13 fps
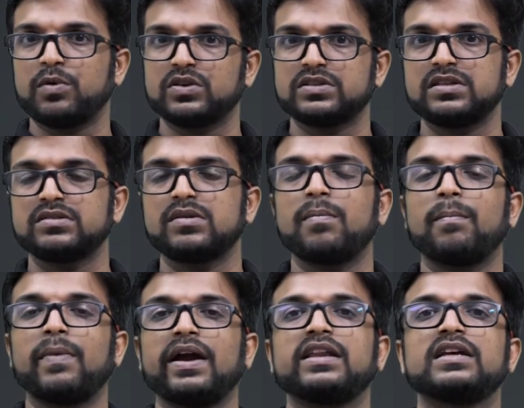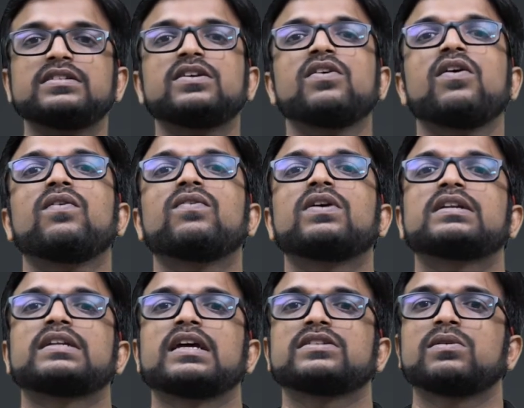process minus
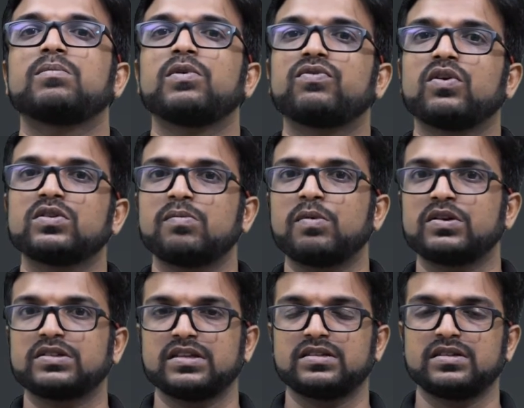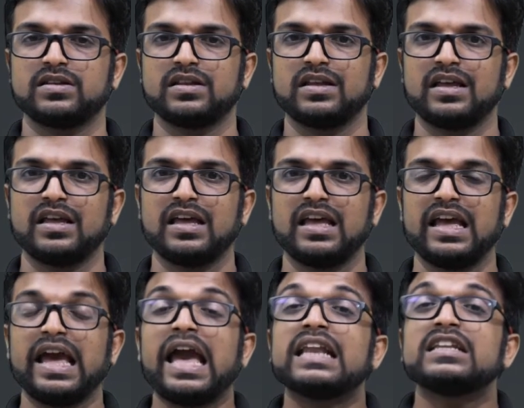work transfer before the process.
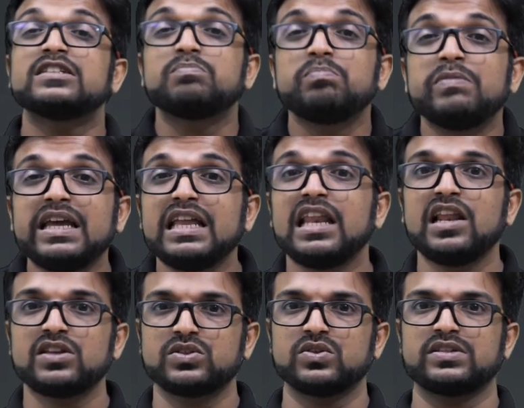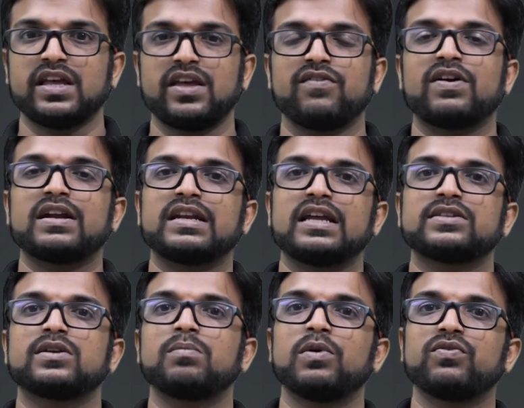It is meaningless to say work
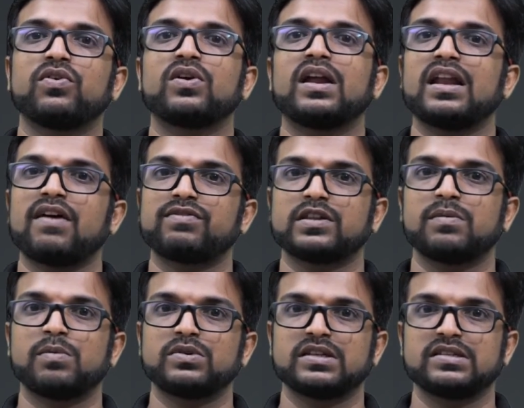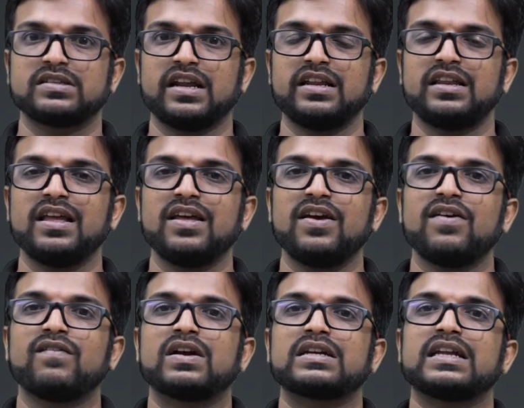transfer before and after the process, right?
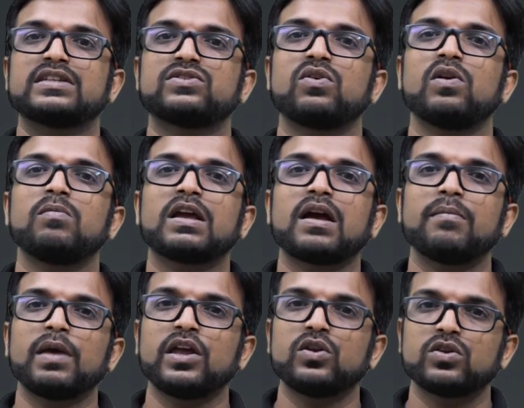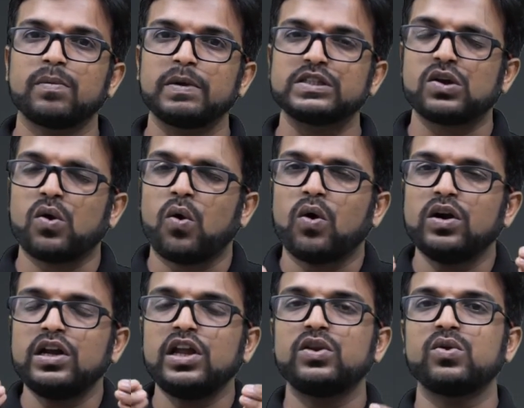Work transfer will be coming into the picture
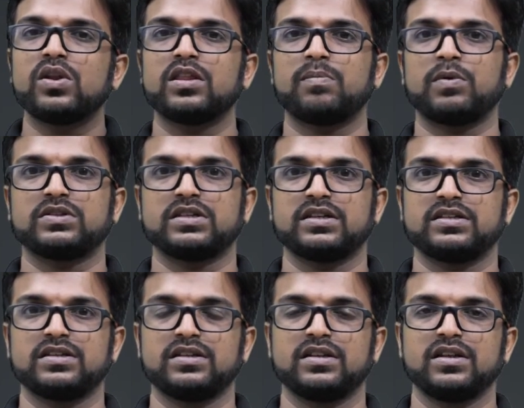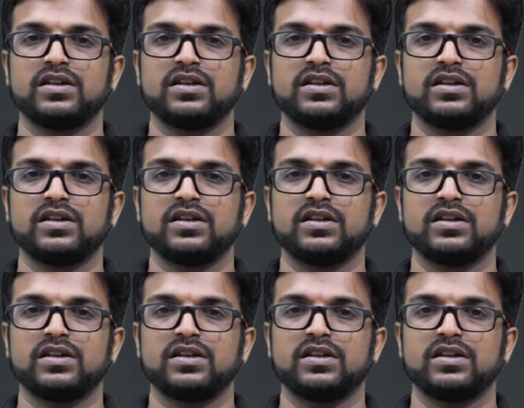only during the process.